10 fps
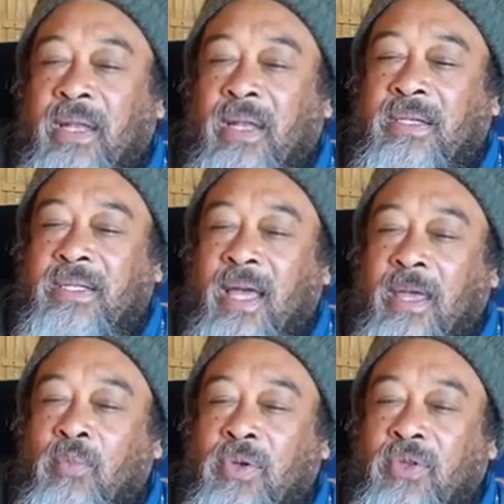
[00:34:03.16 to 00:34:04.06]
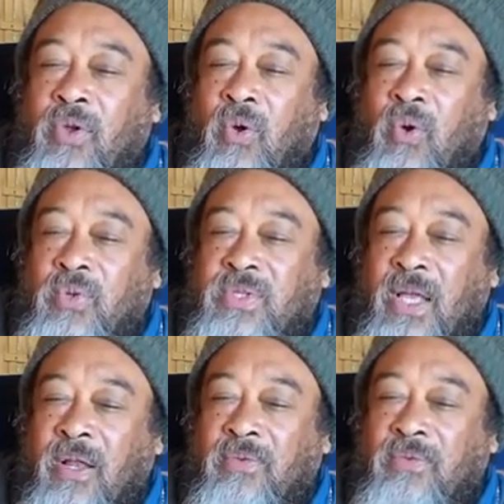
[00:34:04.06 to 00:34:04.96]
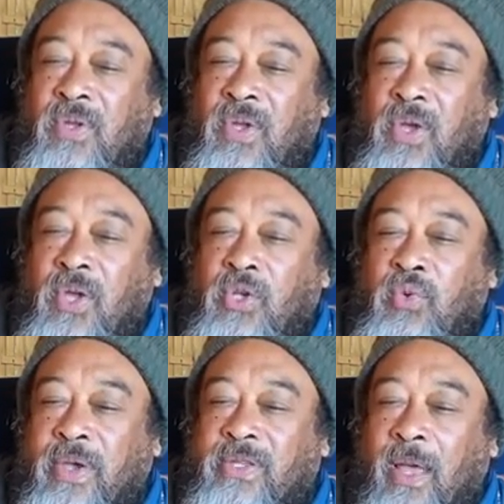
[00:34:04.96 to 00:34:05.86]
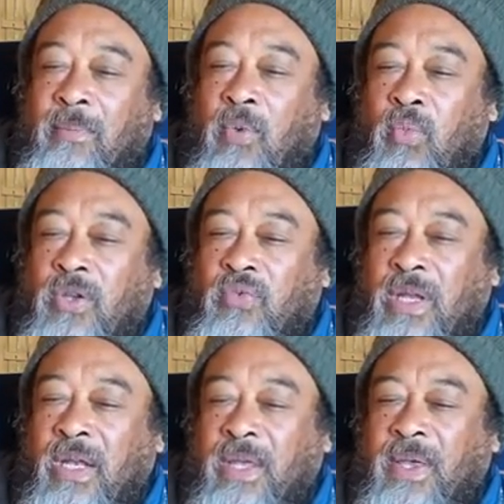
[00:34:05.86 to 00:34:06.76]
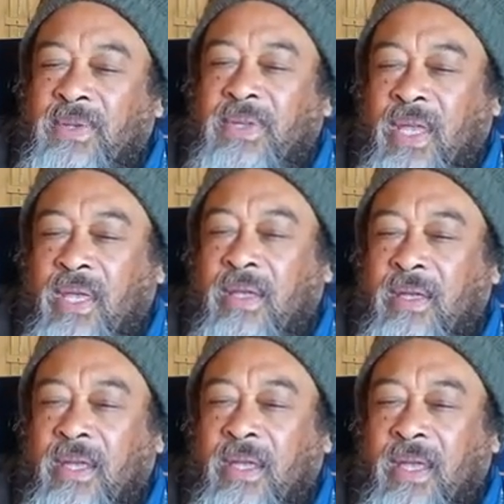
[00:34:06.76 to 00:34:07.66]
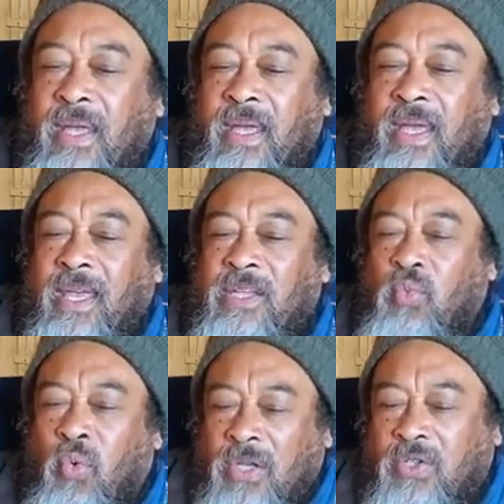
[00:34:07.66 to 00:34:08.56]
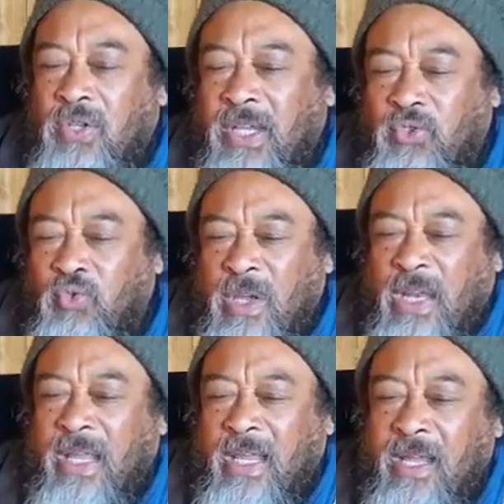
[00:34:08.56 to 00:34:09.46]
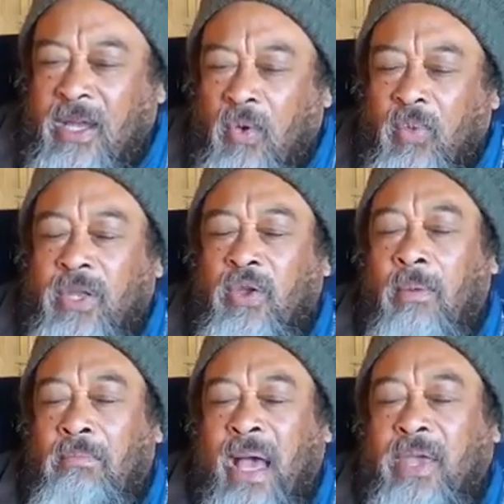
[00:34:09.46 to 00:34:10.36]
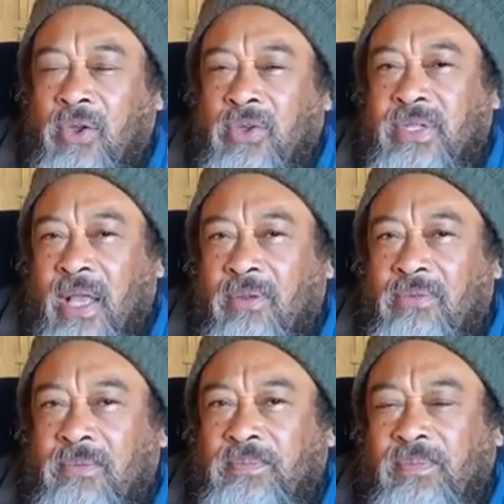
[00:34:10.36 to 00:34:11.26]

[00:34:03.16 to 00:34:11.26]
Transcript: a little time with your own self, to examine what really is here. Is what is really here when you're by yourself,